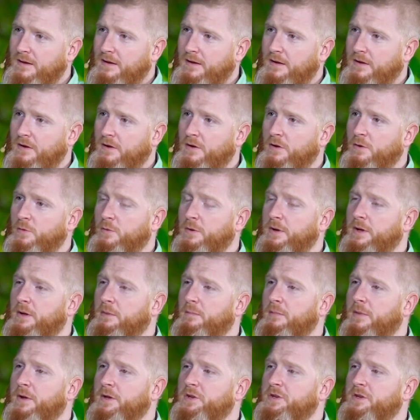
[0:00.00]
You know, we
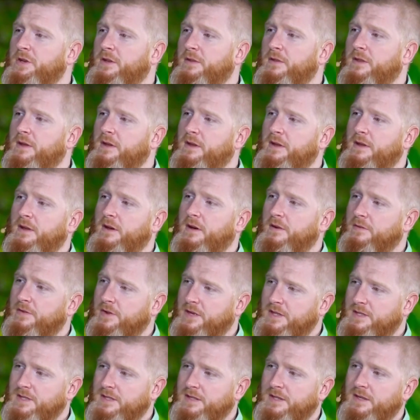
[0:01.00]
mentioned that
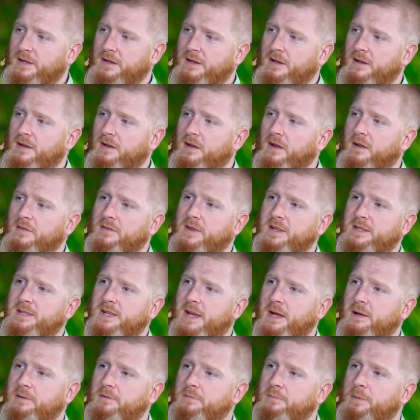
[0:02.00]
obviously a lot of the
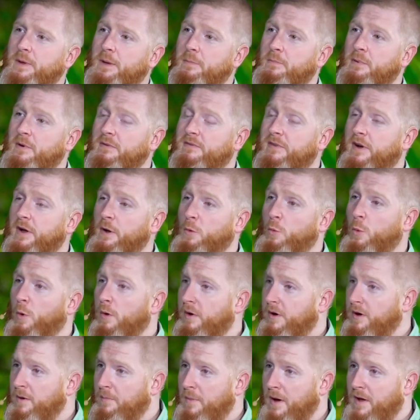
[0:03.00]
times people are very
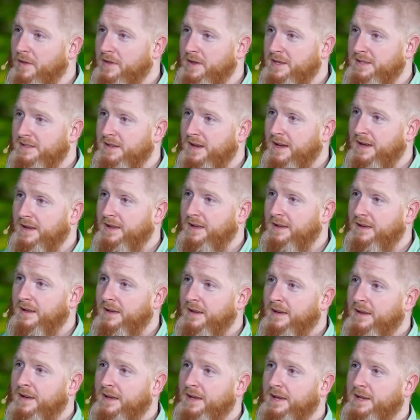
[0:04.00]
worried about this night.
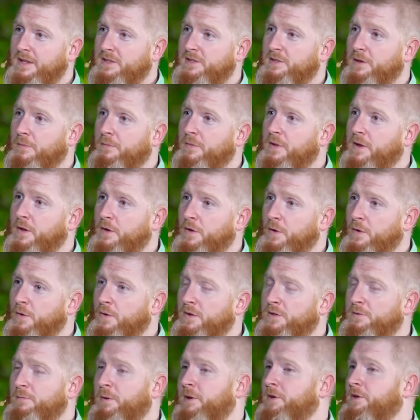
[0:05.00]
It's something
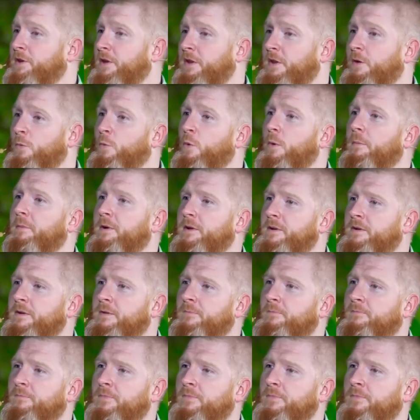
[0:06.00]
new, especially the woman.